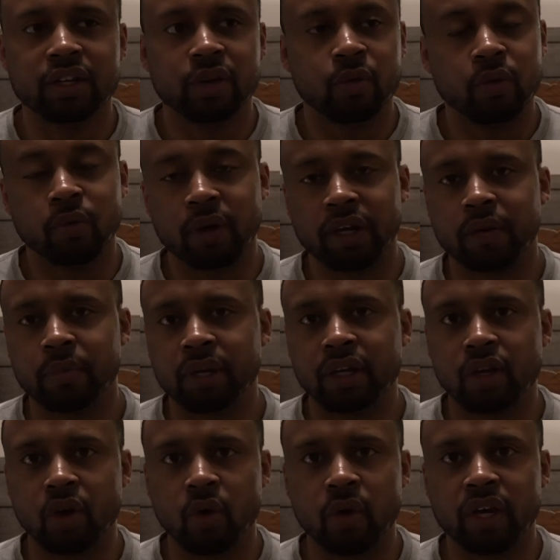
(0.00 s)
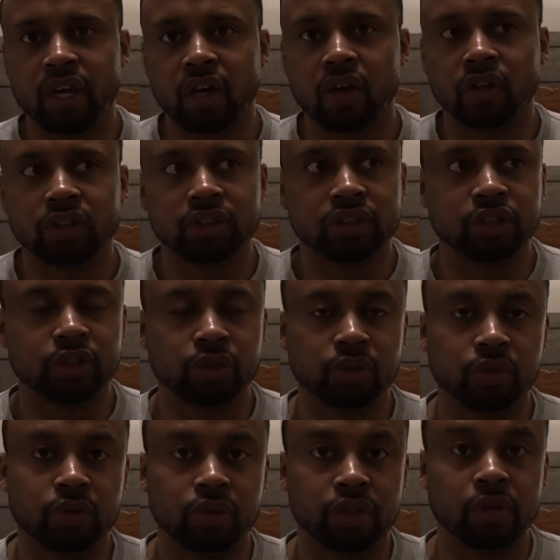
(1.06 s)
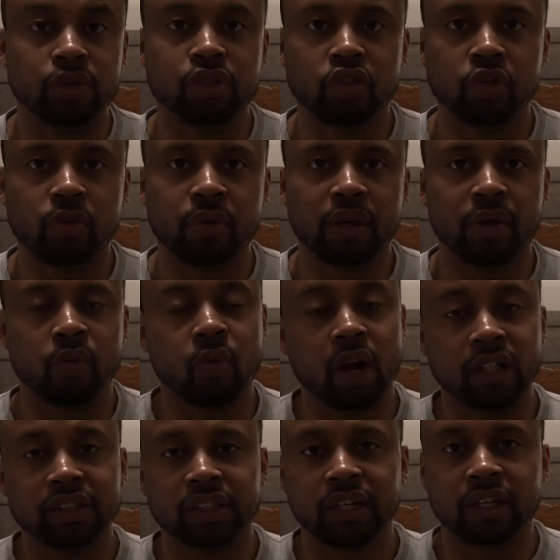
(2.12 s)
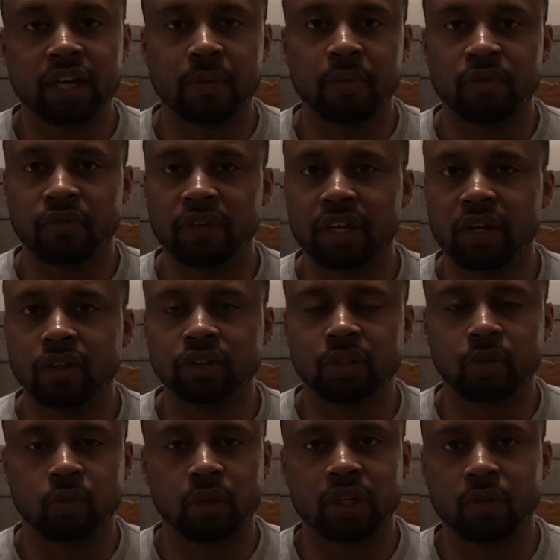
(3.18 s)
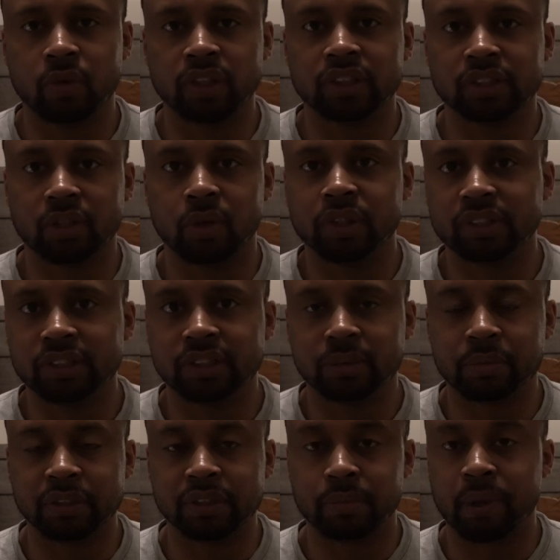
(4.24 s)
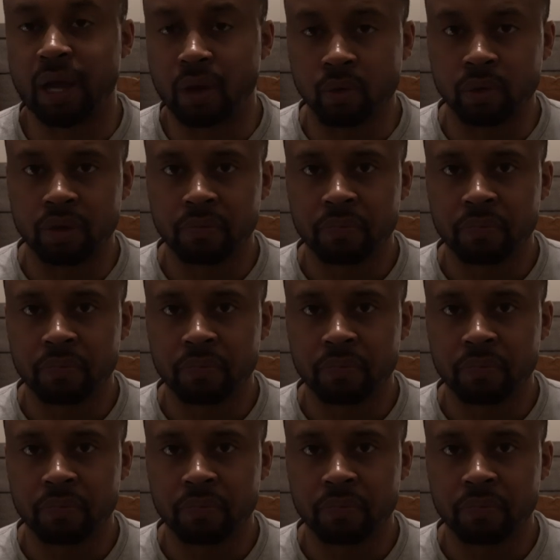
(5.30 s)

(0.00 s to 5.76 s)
would recommend going on to YouTube and watching a couple videos on really what stoicism is about.